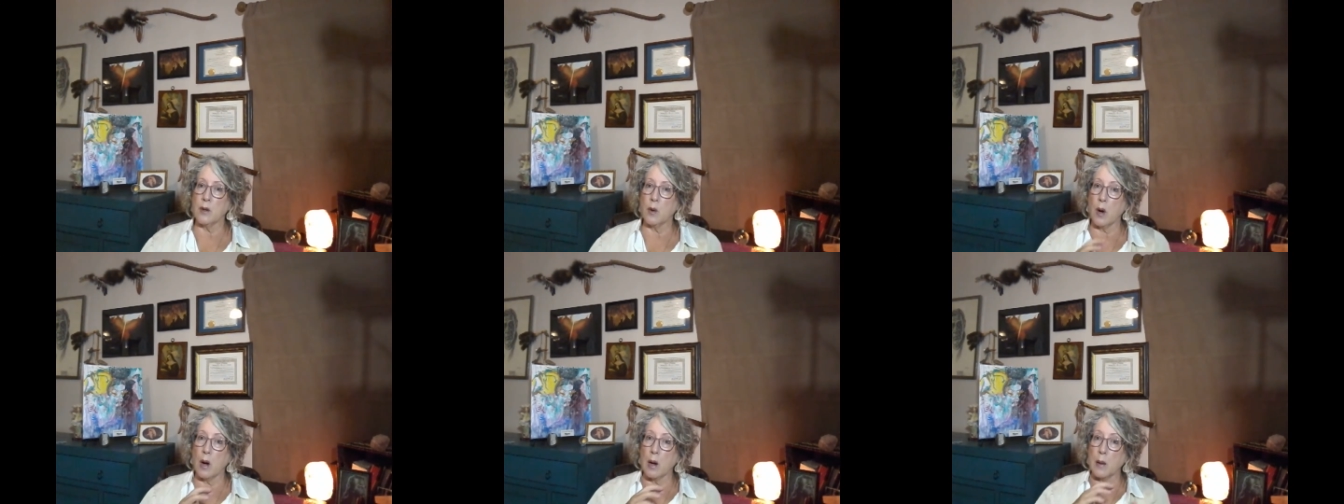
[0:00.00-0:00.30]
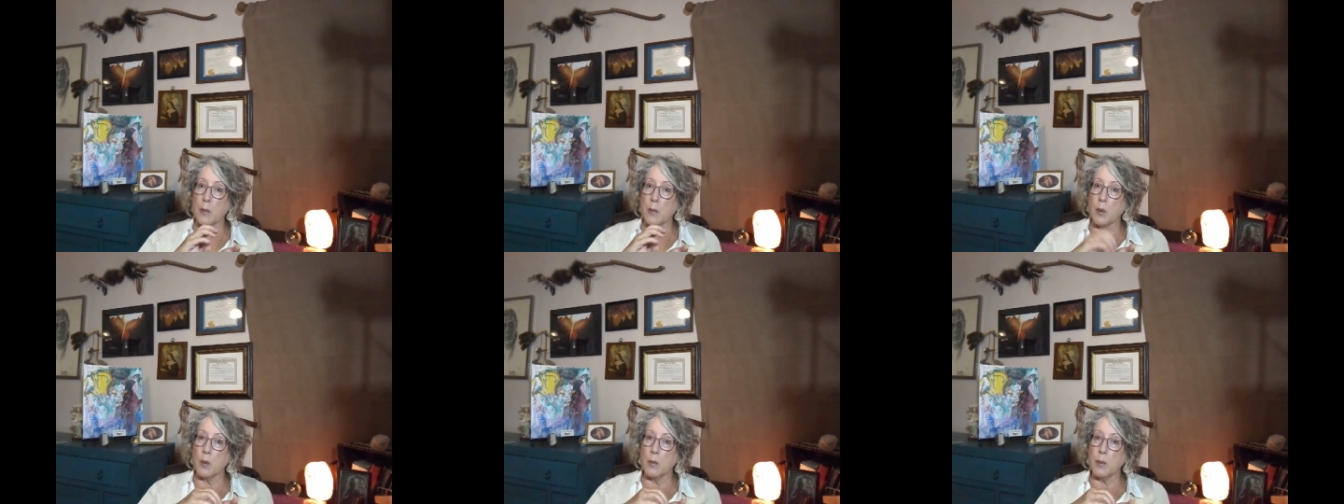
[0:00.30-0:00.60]
or
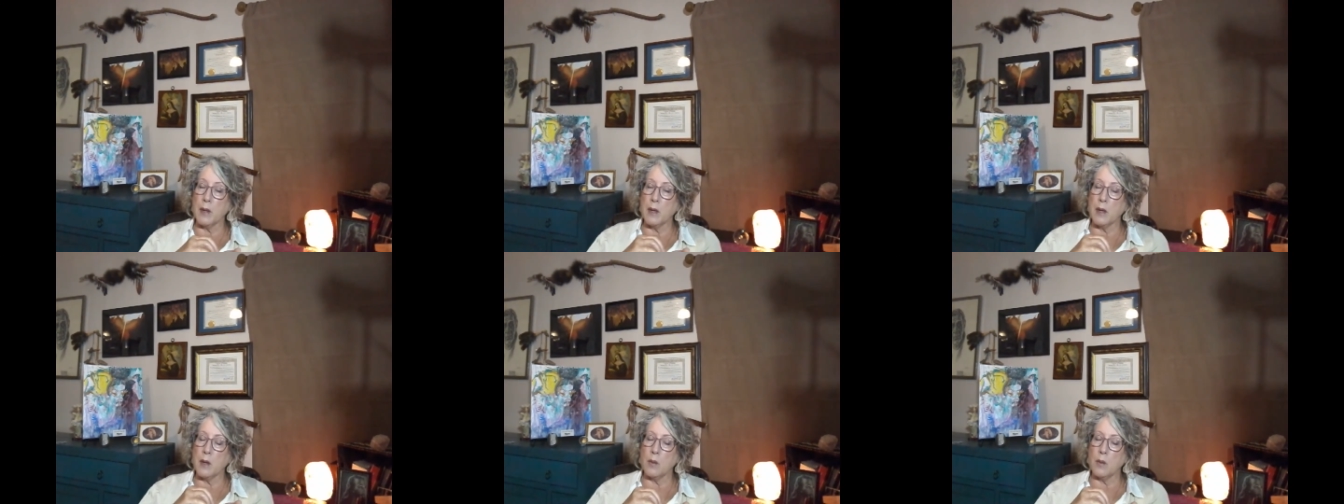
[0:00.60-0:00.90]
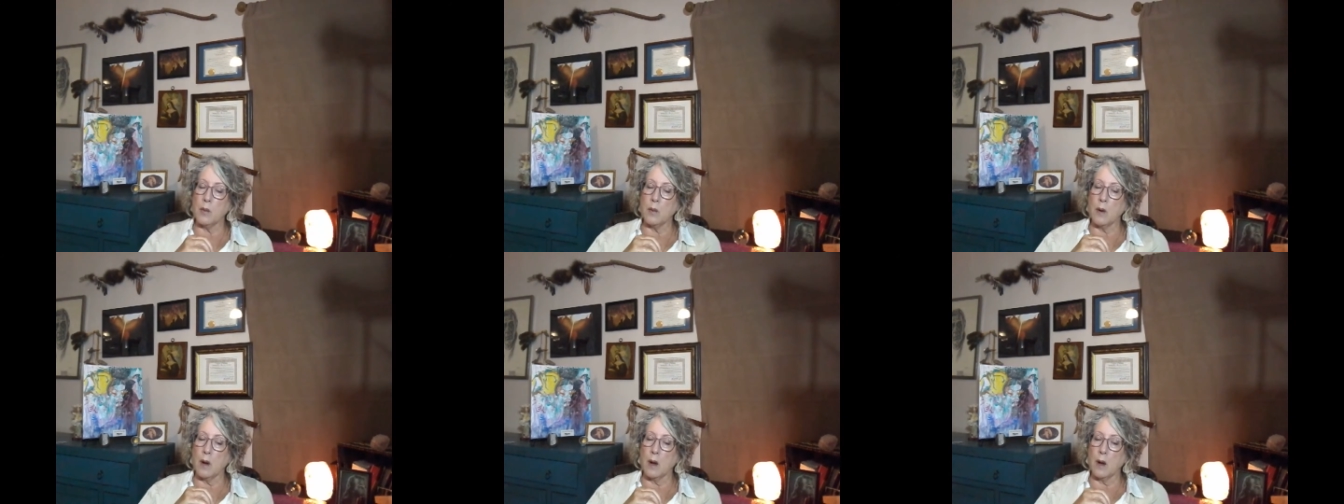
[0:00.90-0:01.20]
I will
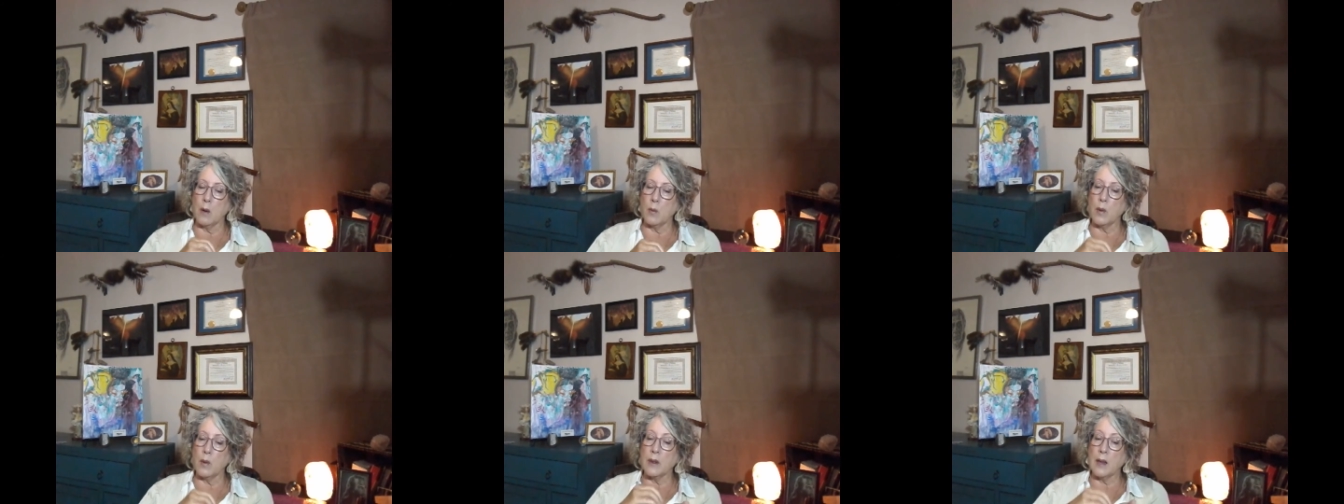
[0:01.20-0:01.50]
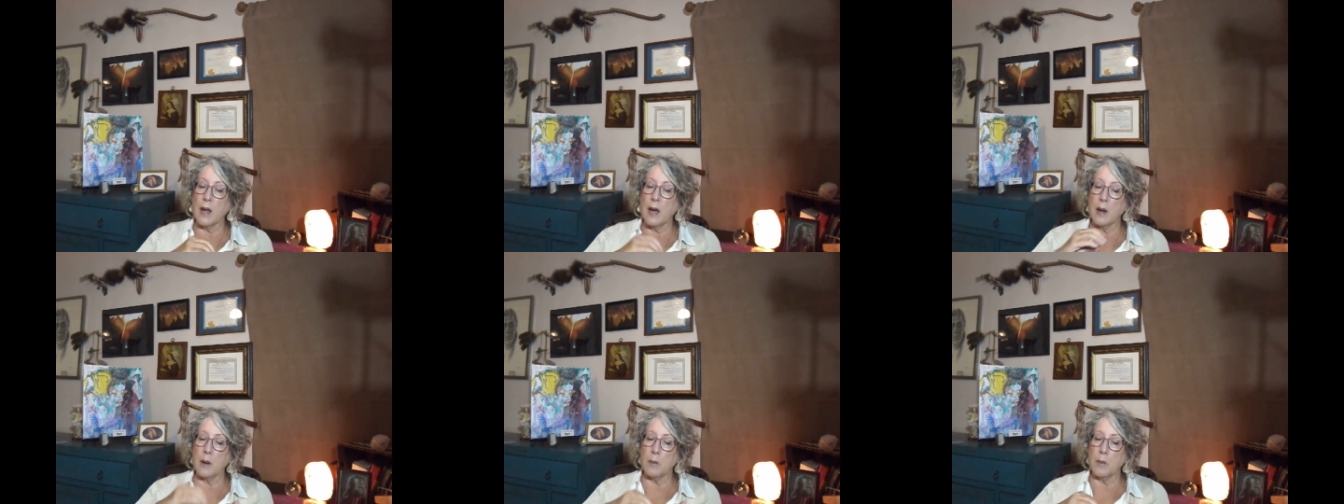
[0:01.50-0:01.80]
be
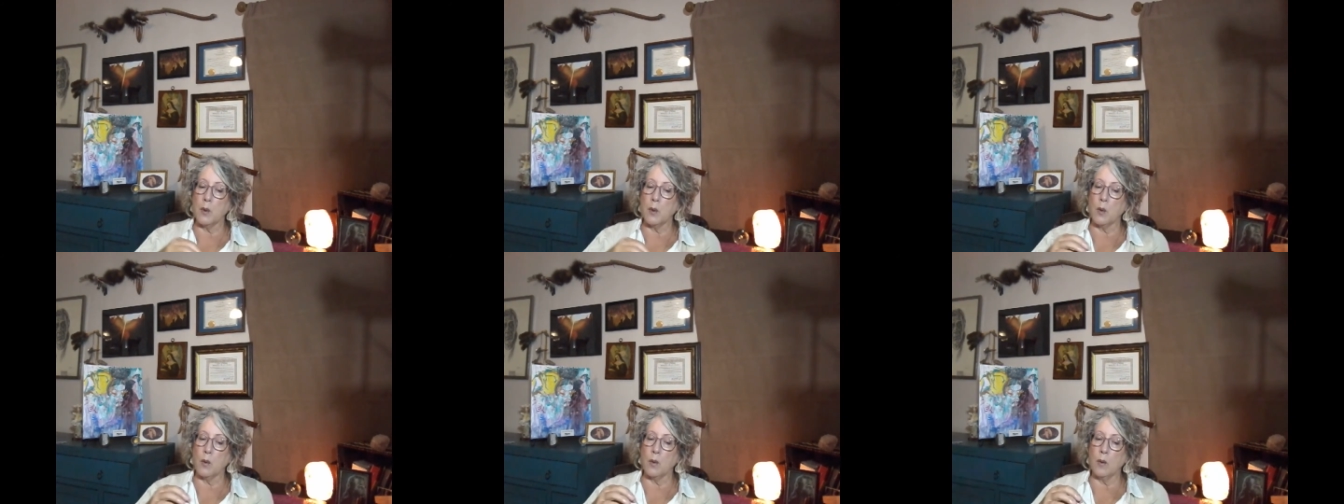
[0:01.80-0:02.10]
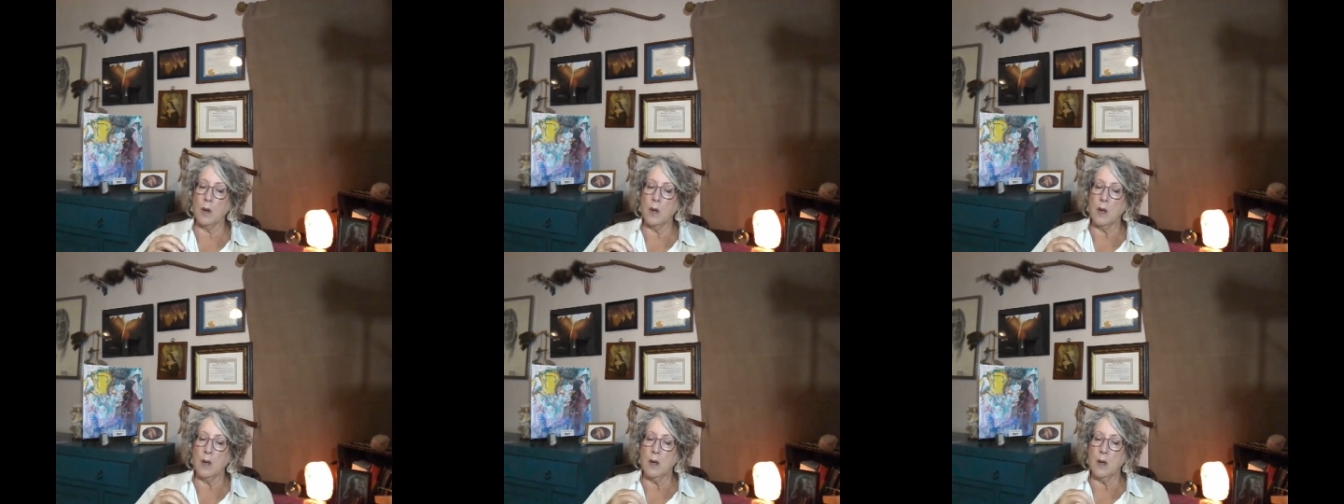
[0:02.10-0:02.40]
reliable